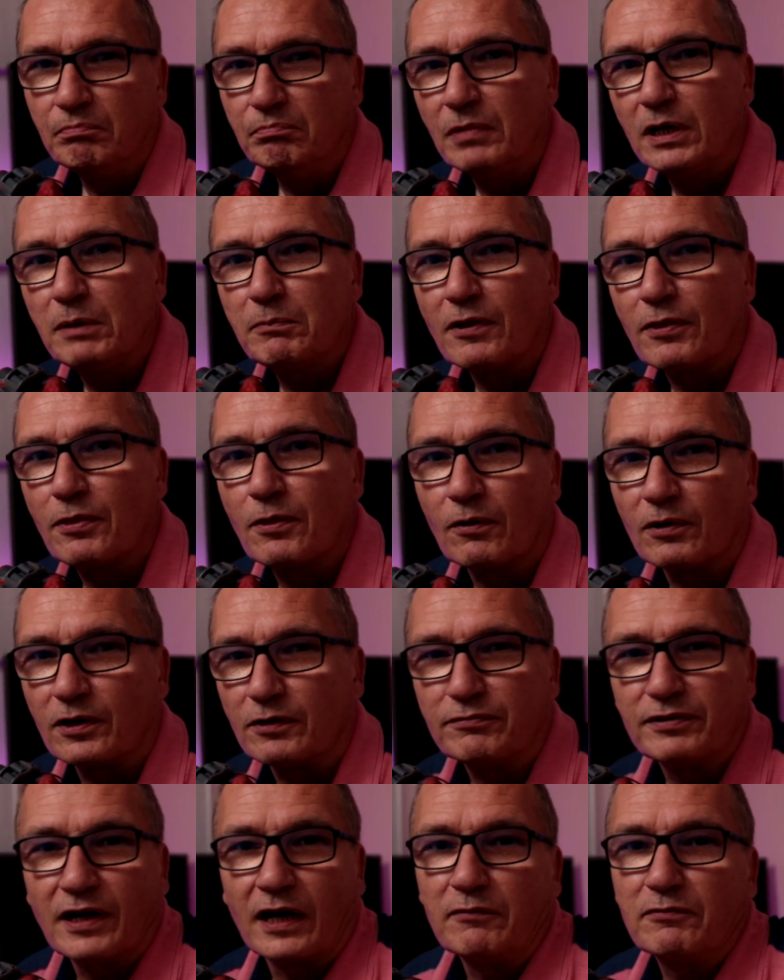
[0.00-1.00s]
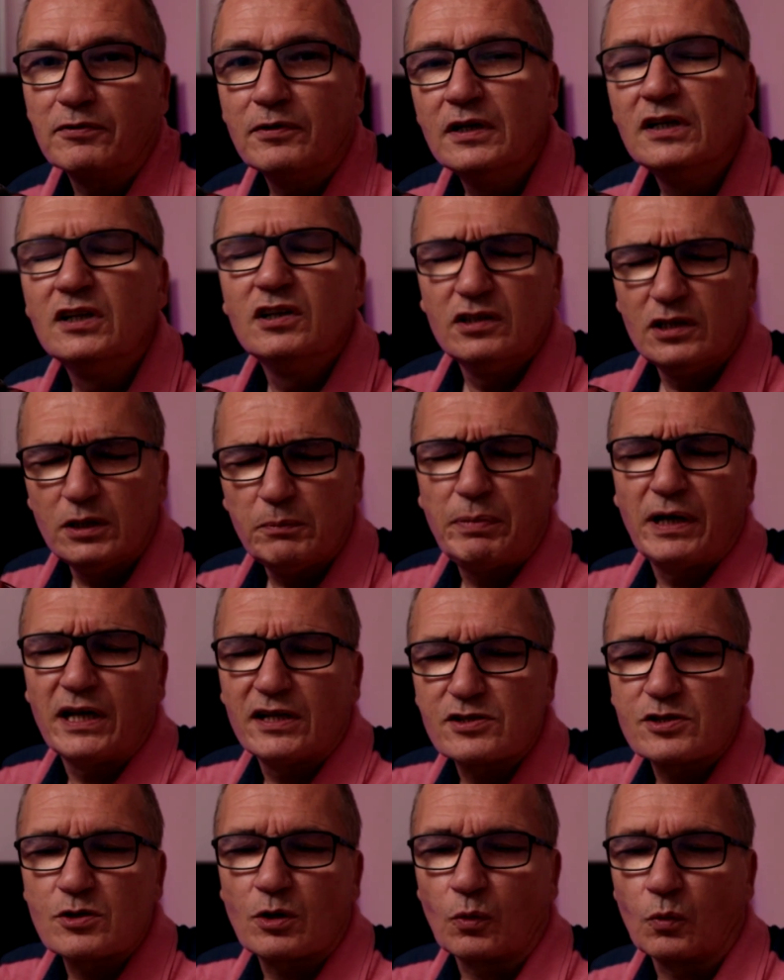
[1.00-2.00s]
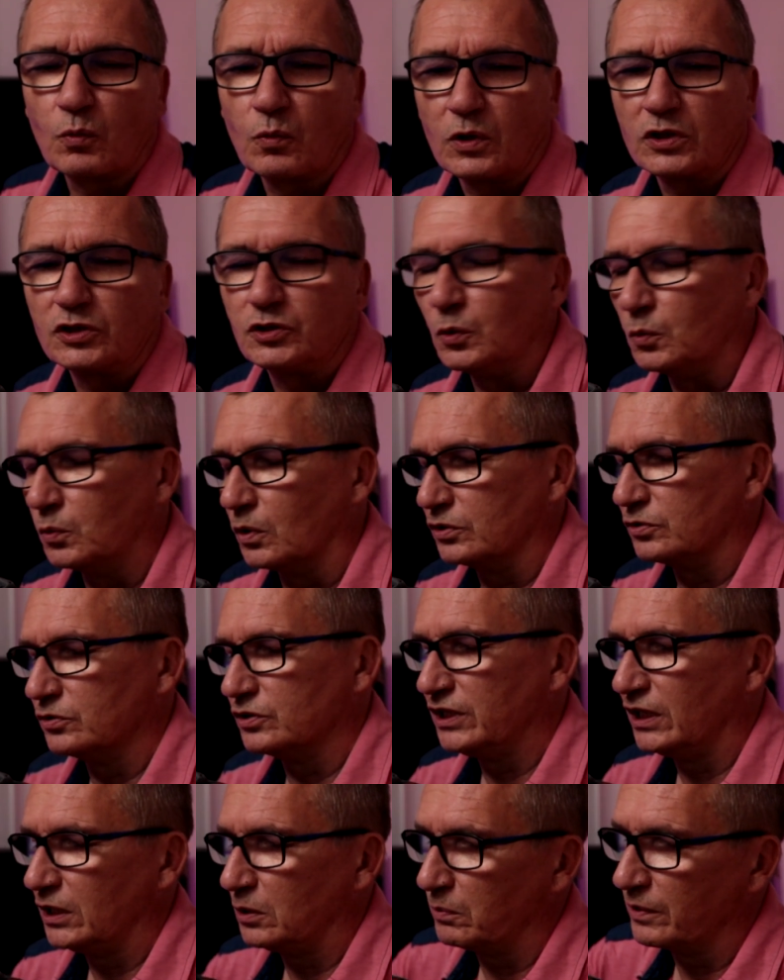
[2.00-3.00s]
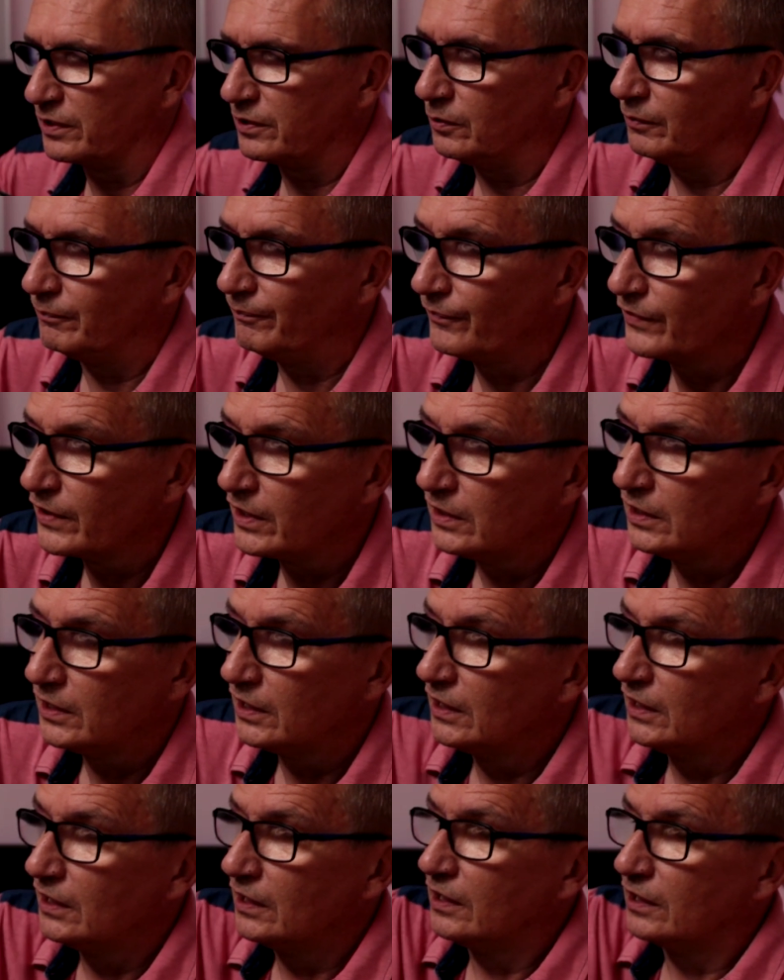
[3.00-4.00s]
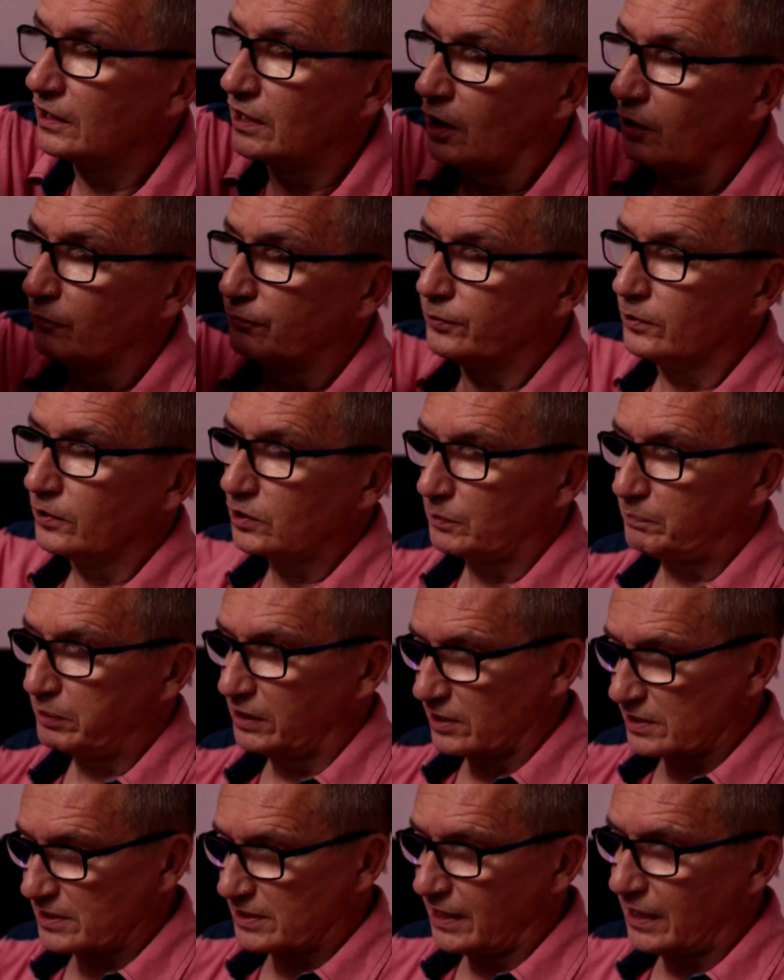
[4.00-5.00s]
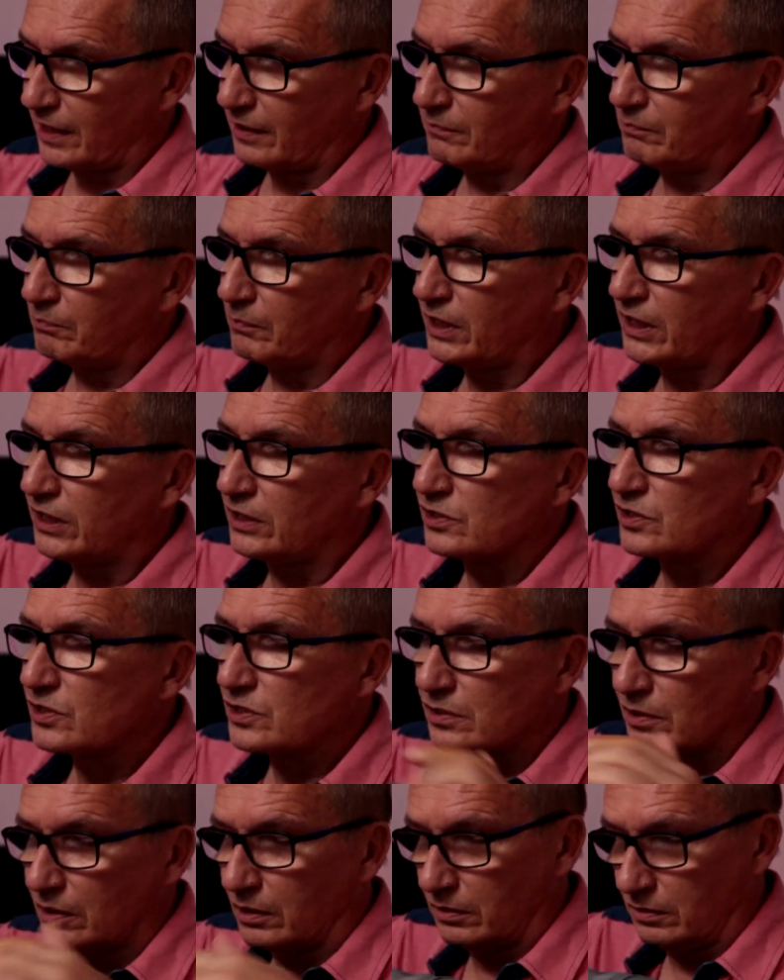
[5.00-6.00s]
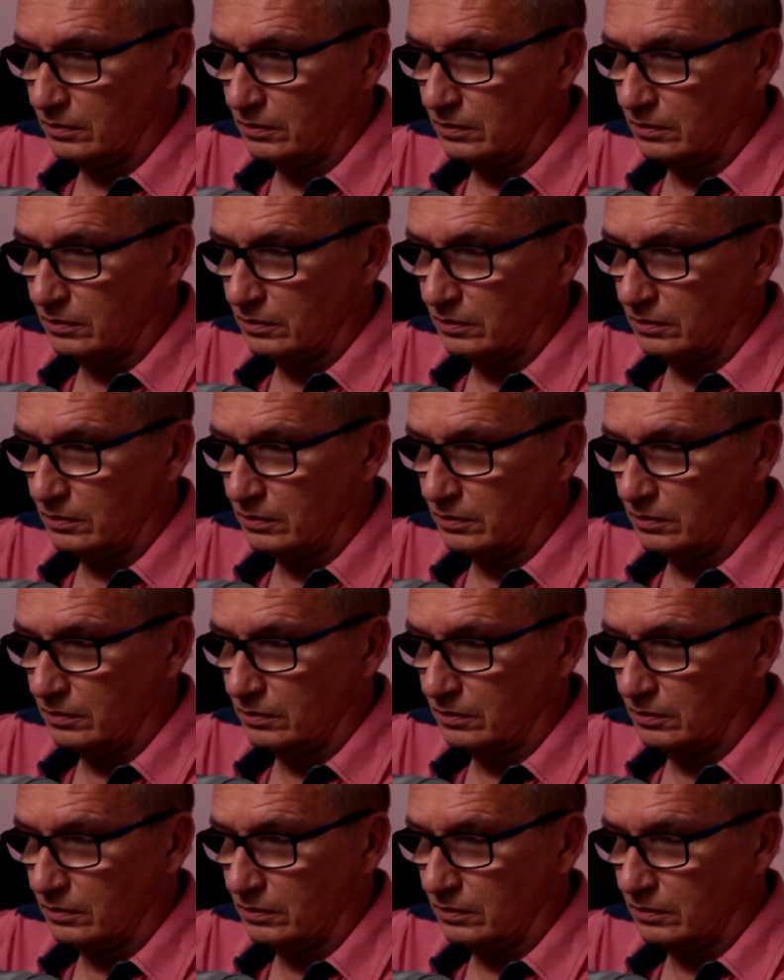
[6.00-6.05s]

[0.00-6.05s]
maybe 35. Depends on what you want to take with you. Now, 40 plus 10 means